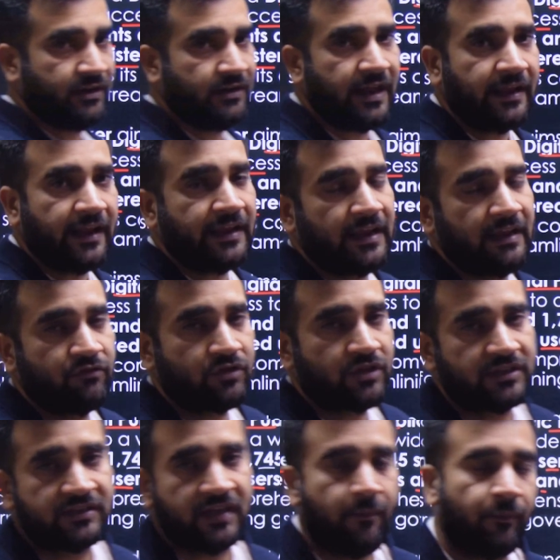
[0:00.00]
Like I gave you the
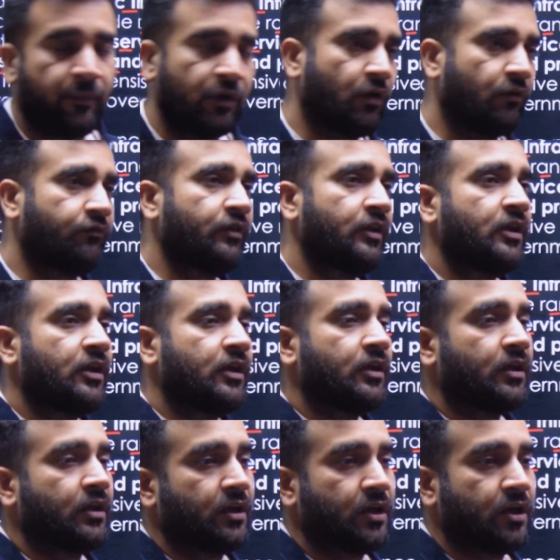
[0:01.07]
example of
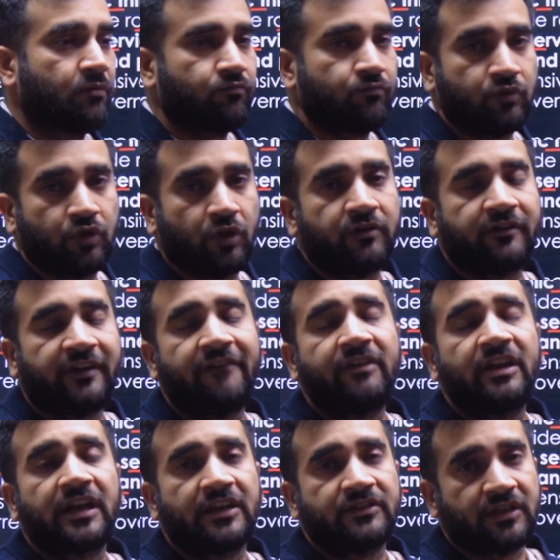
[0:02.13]
your
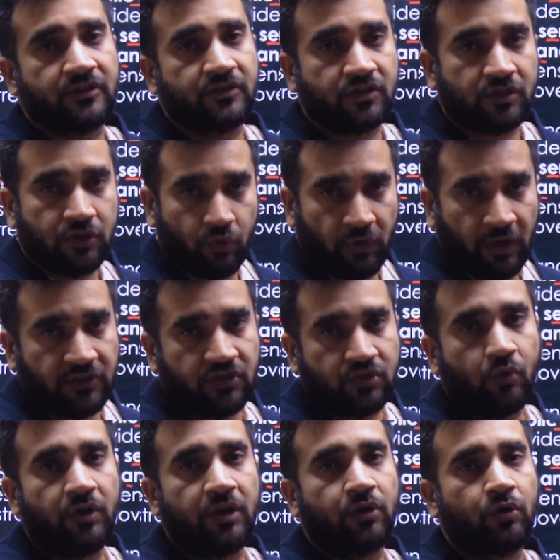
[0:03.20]
driving license, you can
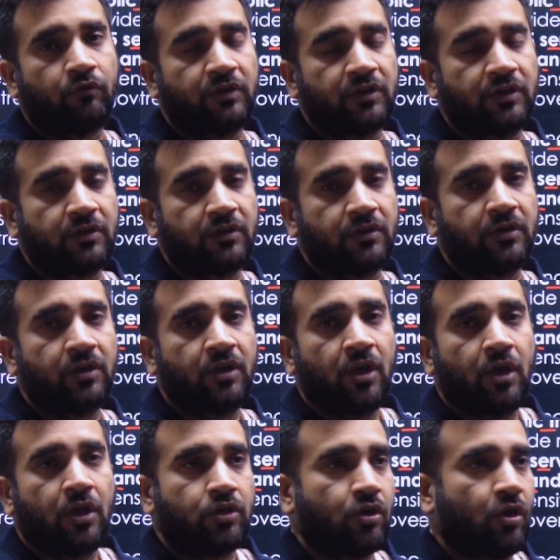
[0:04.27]
store it over here.
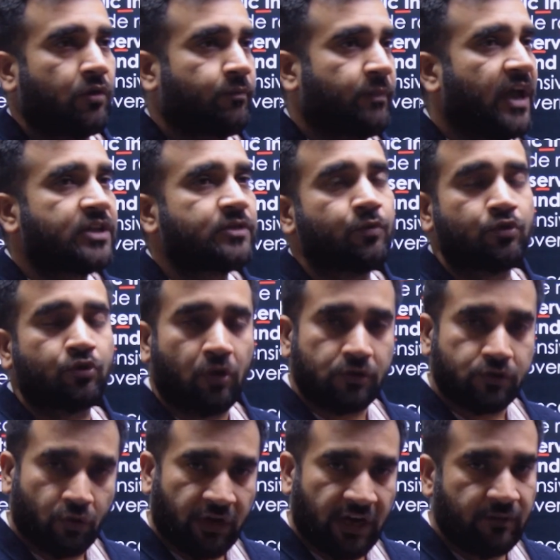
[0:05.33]
Your passport
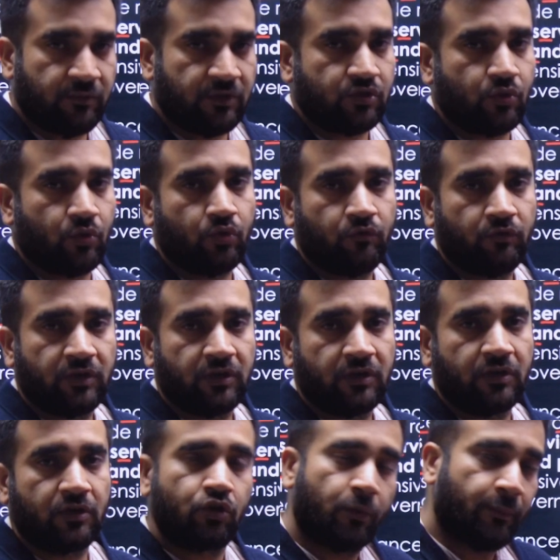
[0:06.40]
also can be stored over
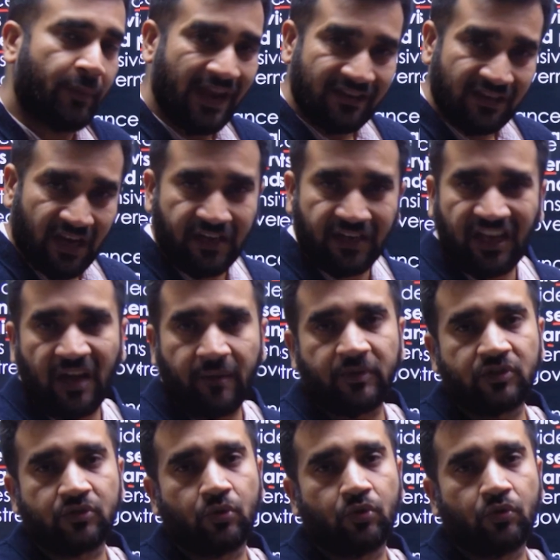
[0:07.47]
here. Your PAN card can be
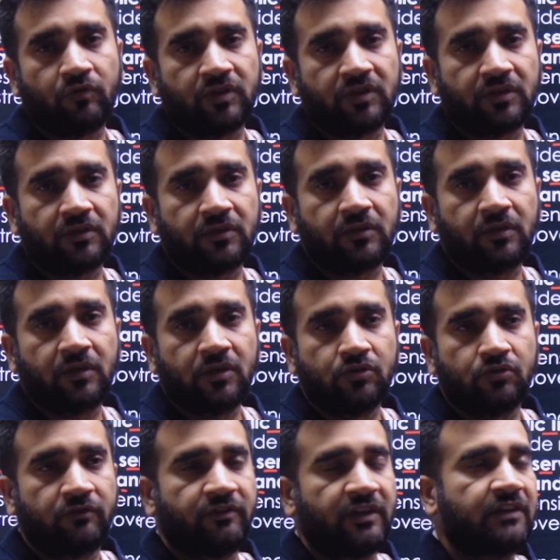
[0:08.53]
stored over here. So
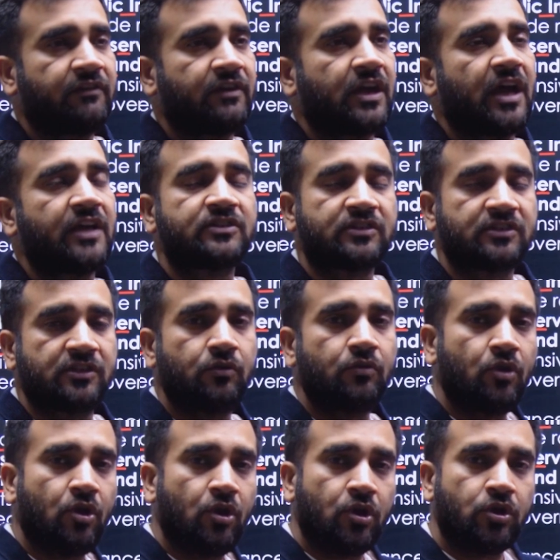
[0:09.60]
if anyone asks you,
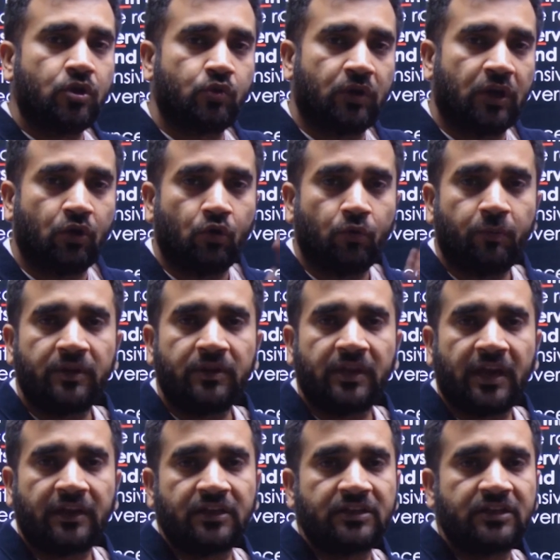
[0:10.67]
you can open
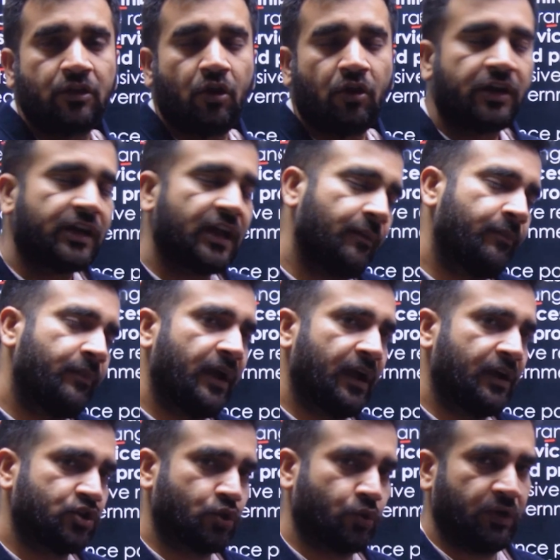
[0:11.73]
that DigiLocker app
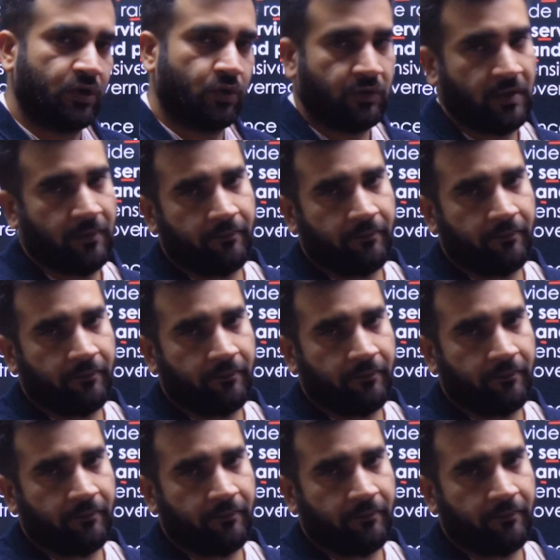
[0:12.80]
and show it to them.